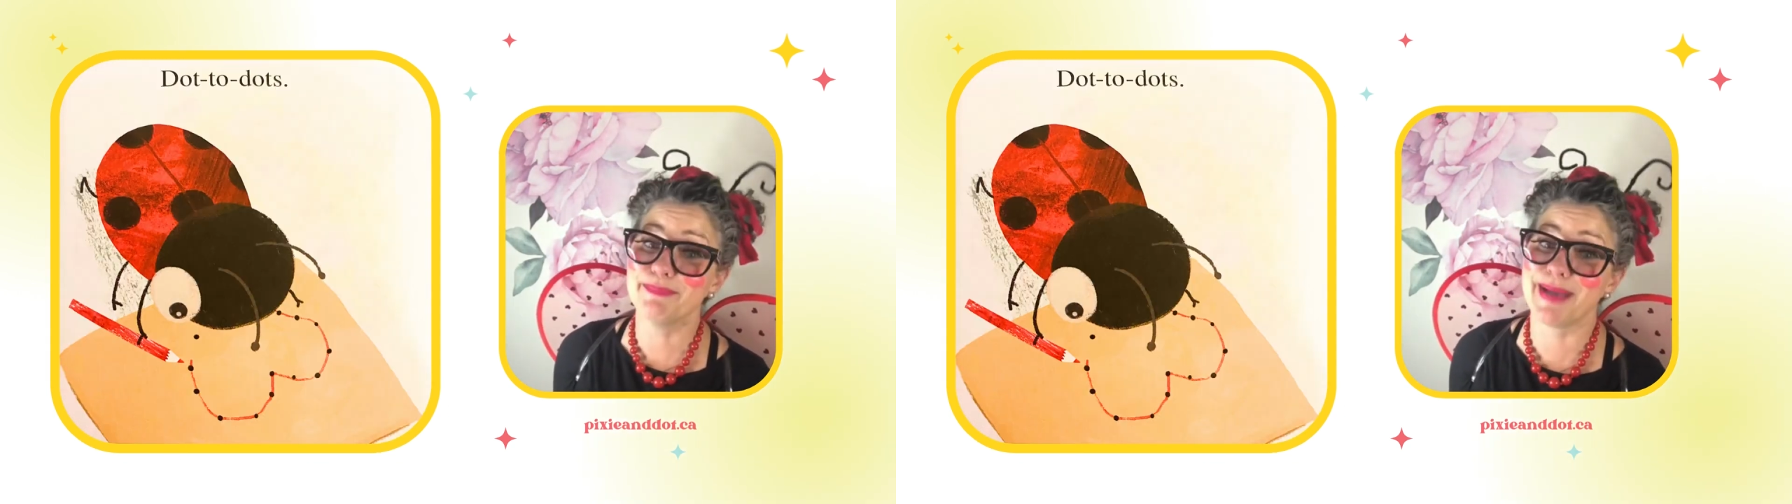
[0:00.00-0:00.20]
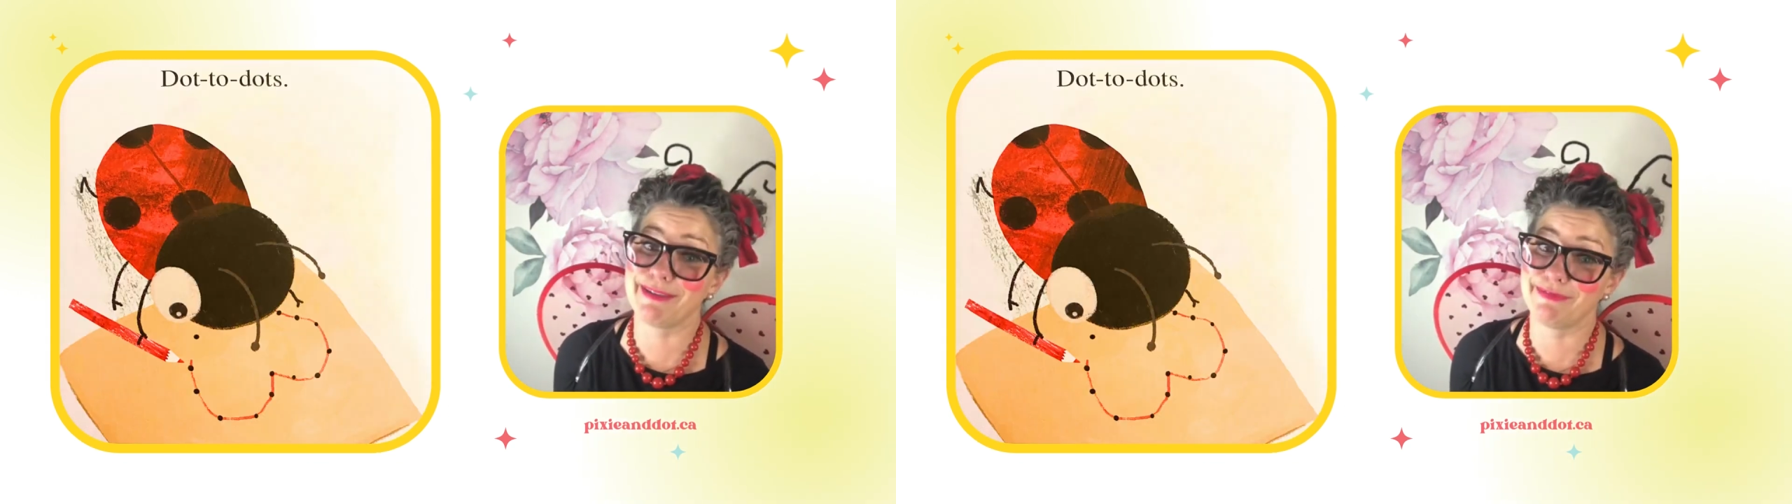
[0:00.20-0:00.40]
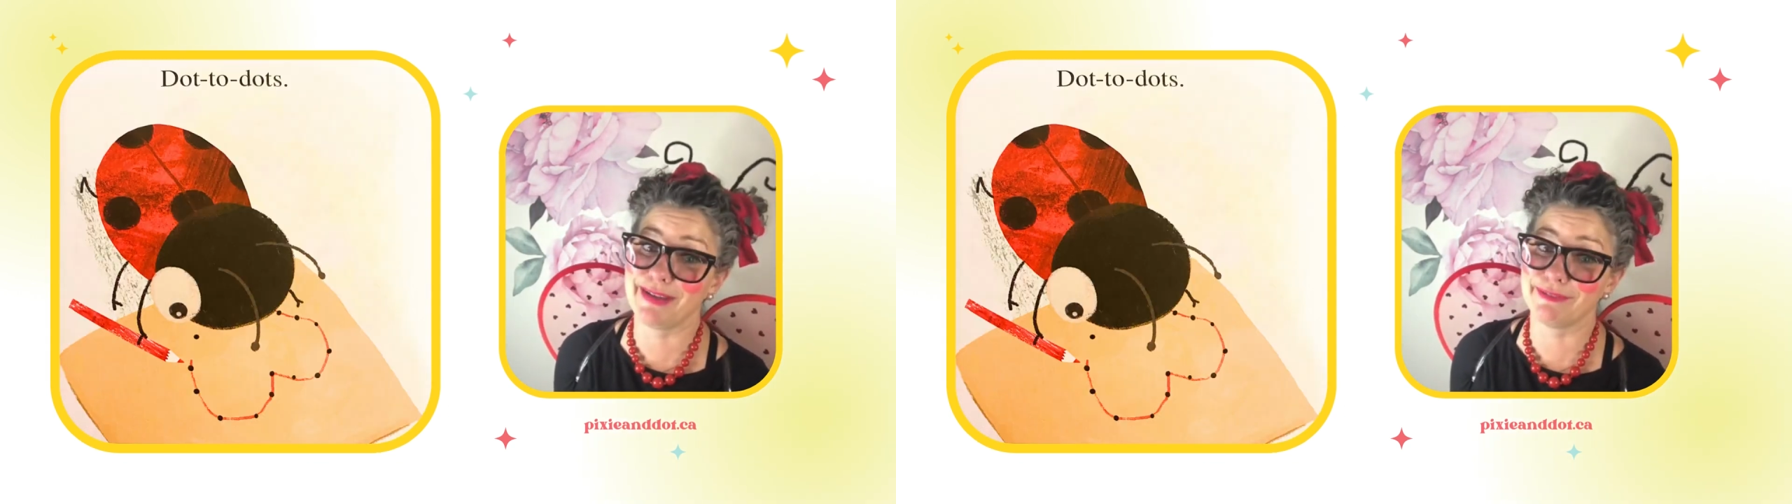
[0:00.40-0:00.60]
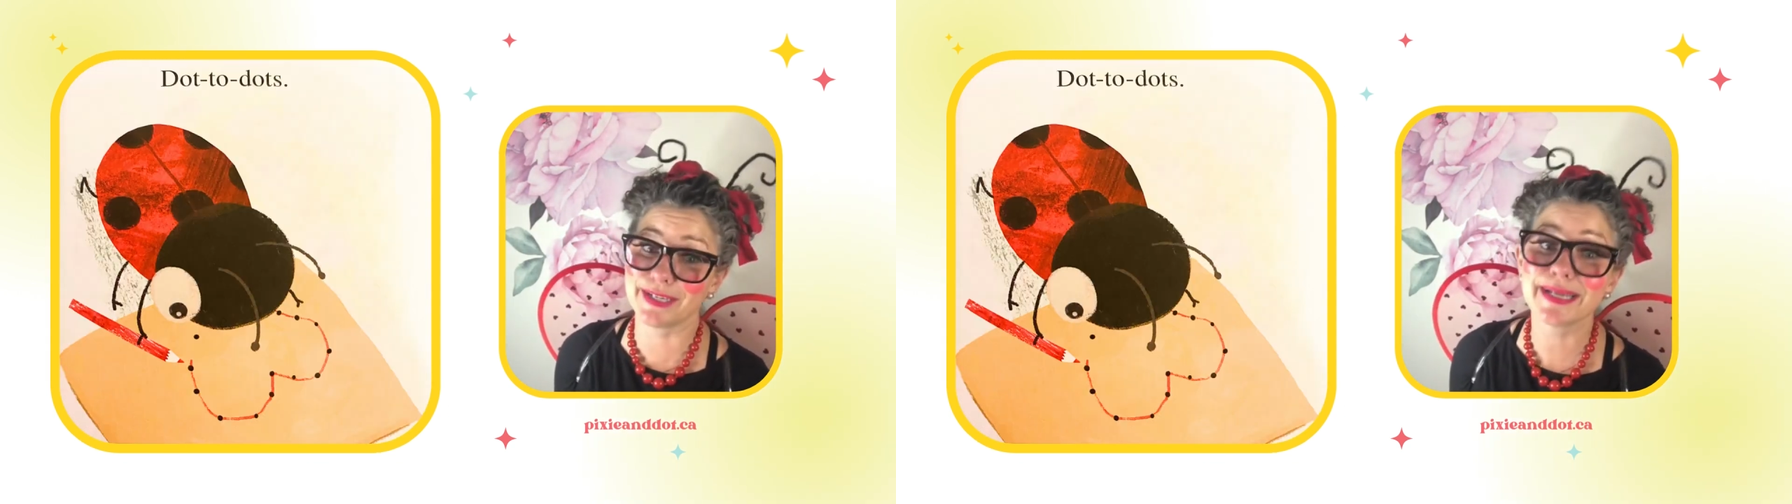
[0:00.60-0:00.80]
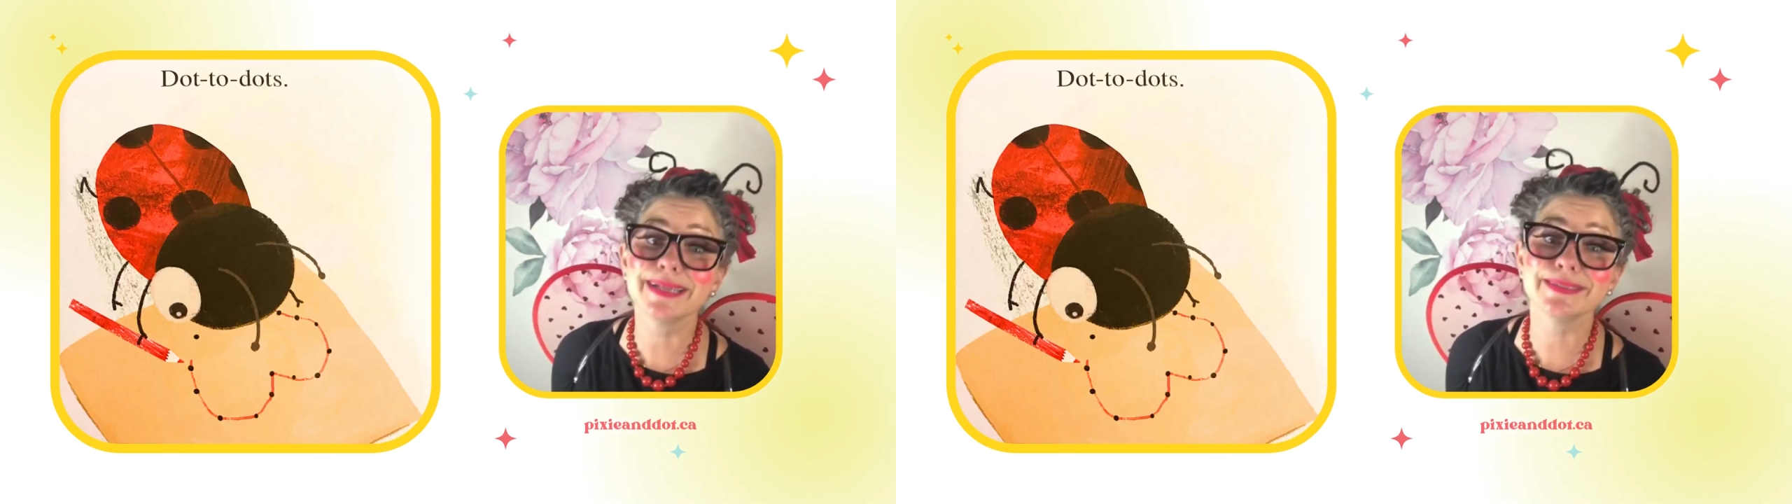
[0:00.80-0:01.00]
my
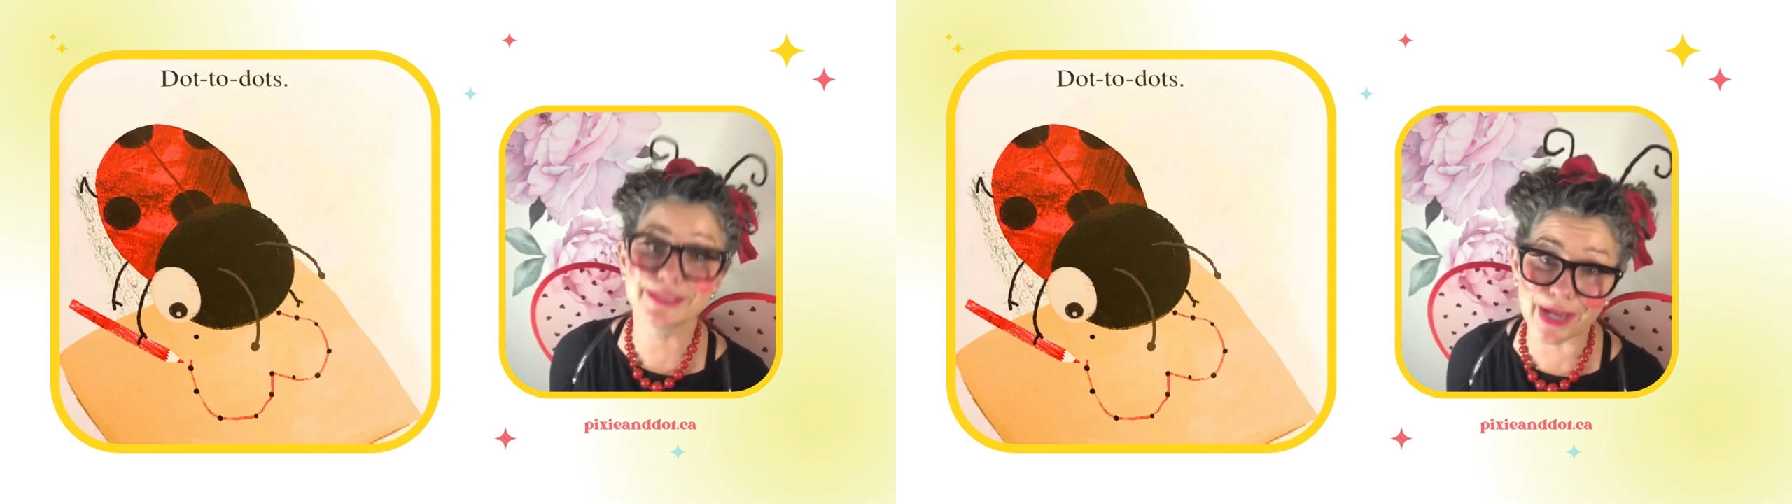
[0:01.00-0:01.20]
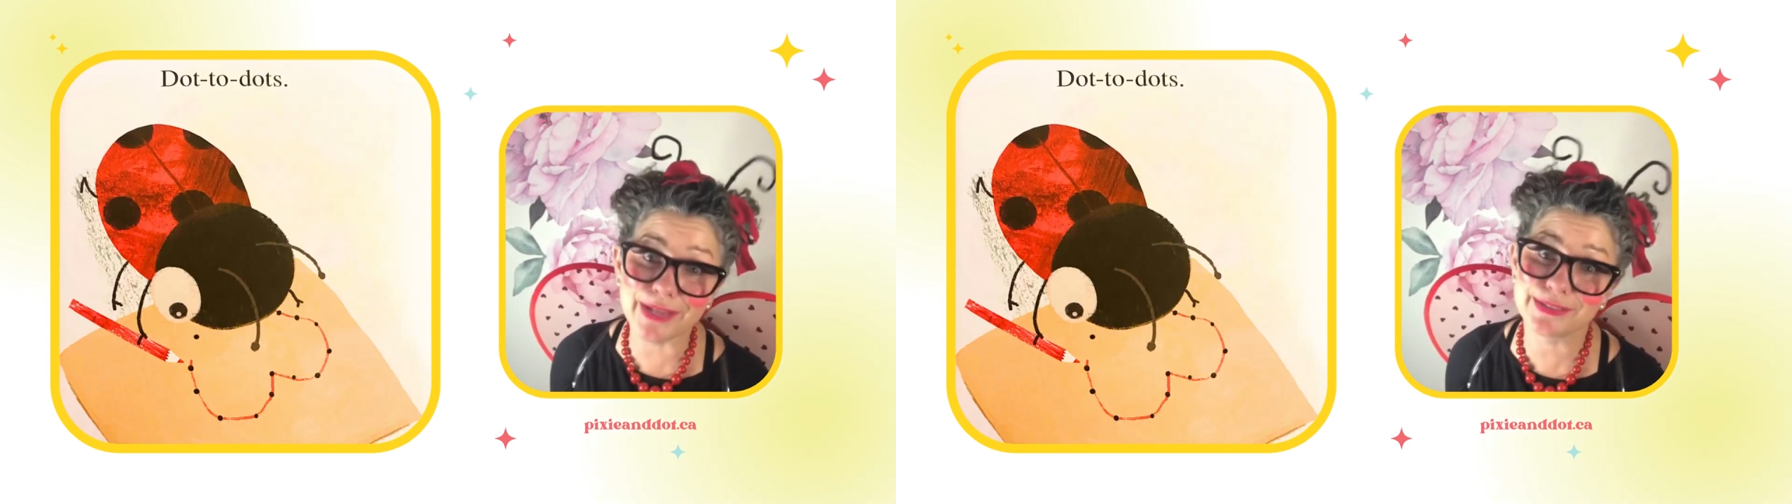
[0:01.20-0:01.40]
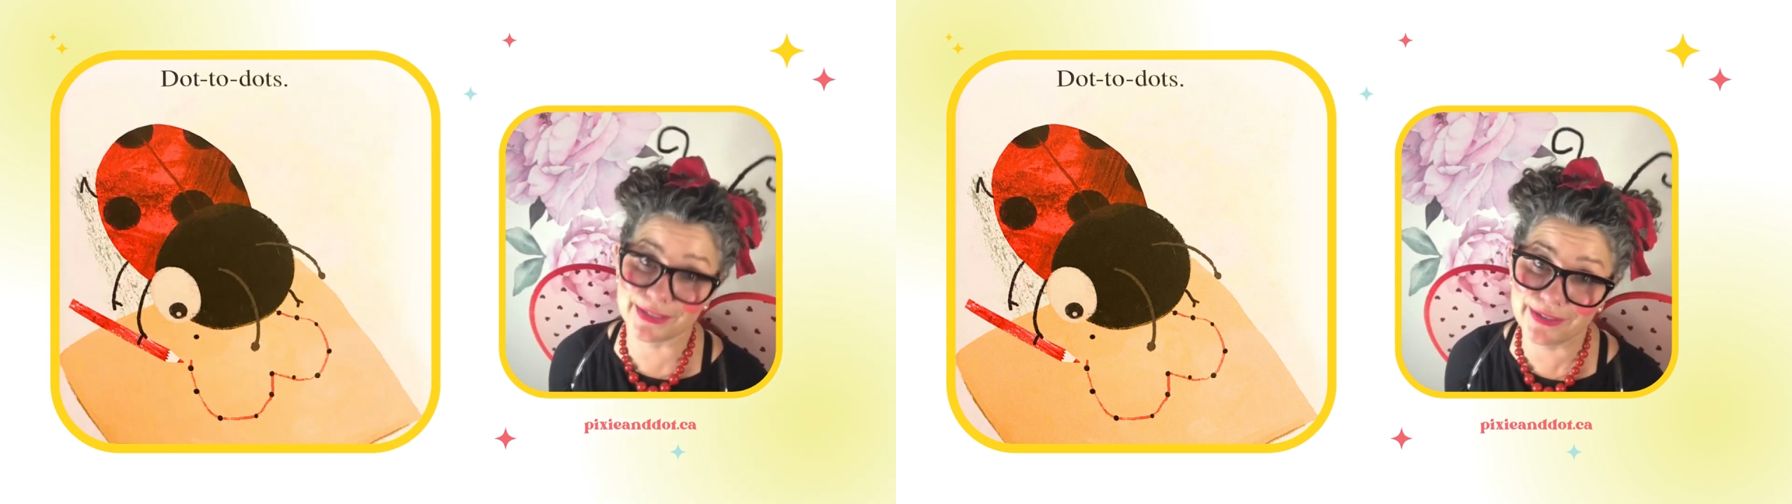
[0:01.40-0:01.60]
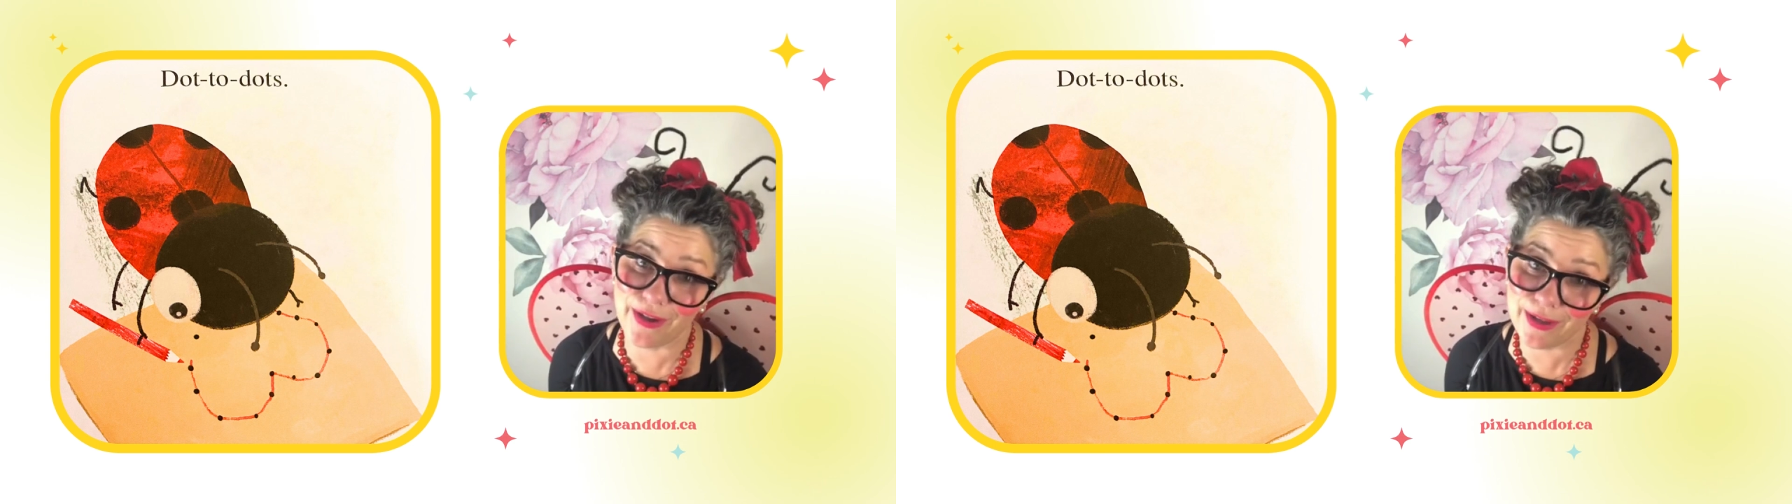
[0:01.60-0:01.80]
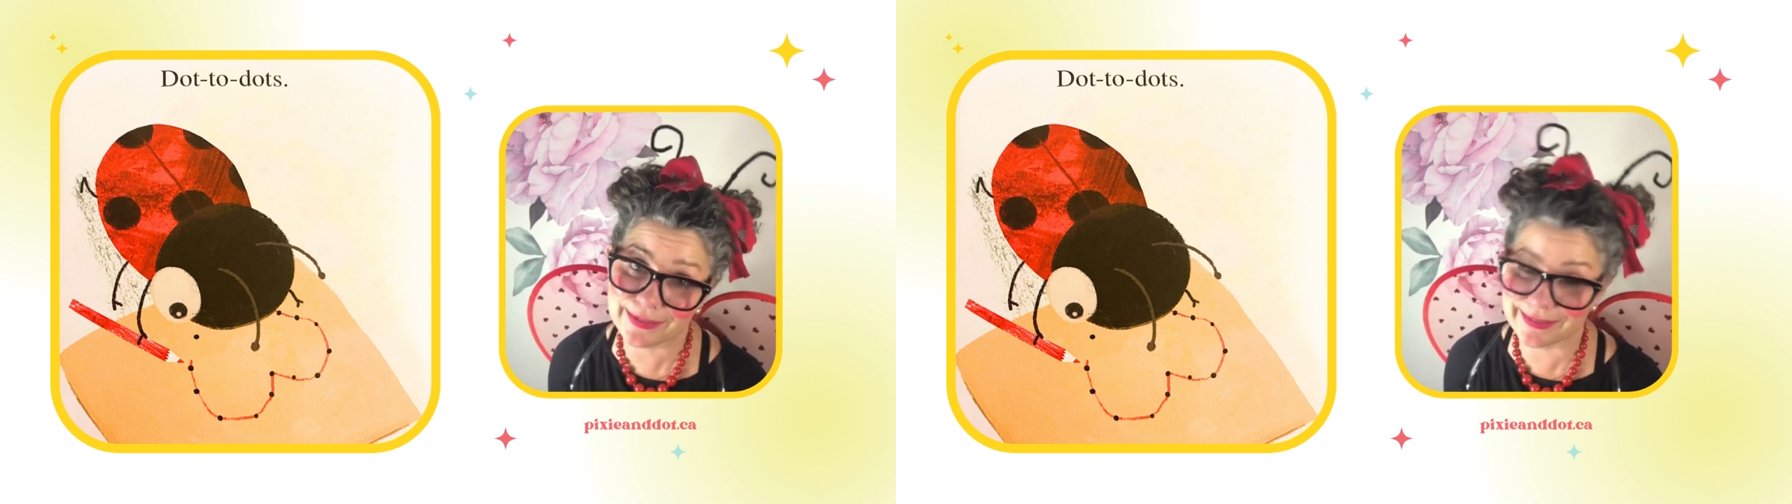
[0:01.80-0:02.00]
favorite, dot to
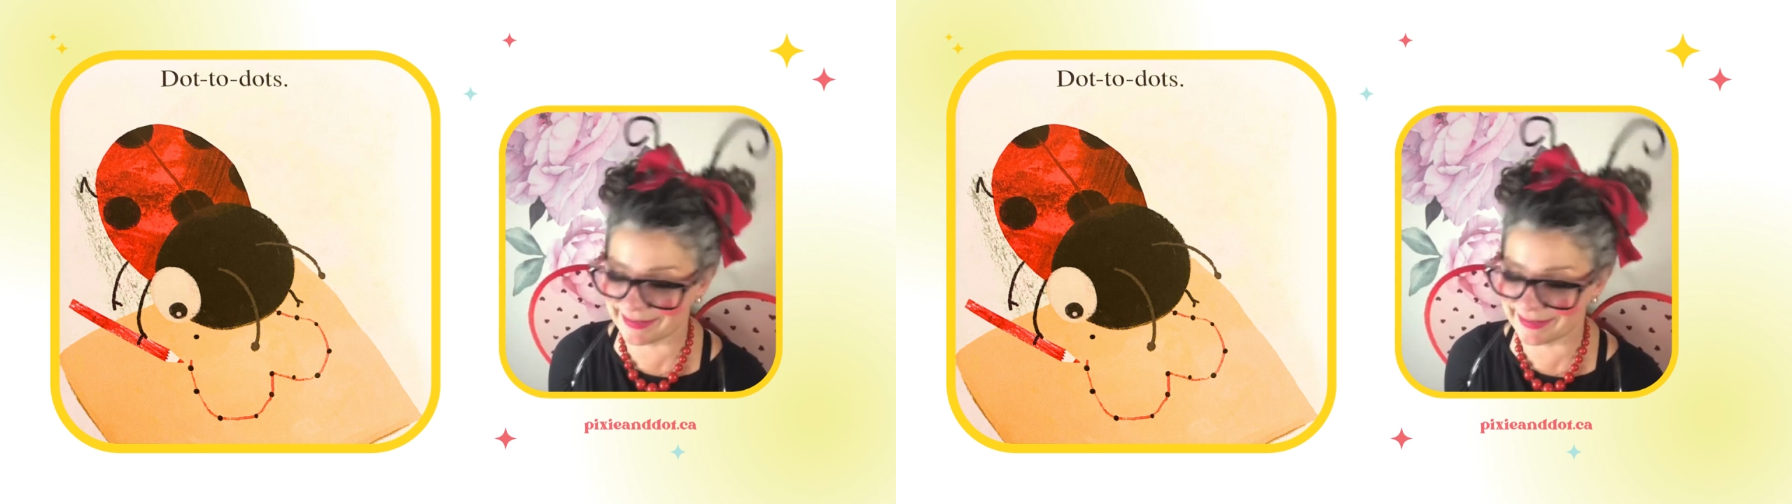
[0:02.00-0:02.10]
dots.